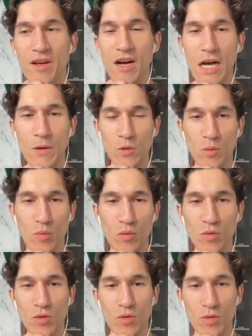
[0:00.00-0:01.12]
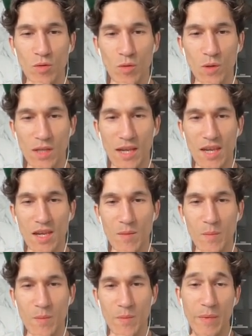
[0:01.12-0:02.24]
I would put on
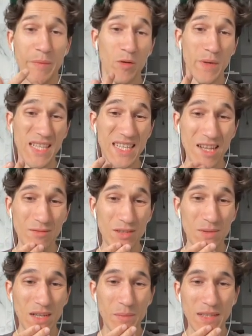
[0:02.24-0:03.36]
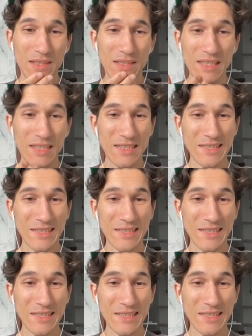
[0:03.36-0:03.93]
him. Maybe on myself as well, but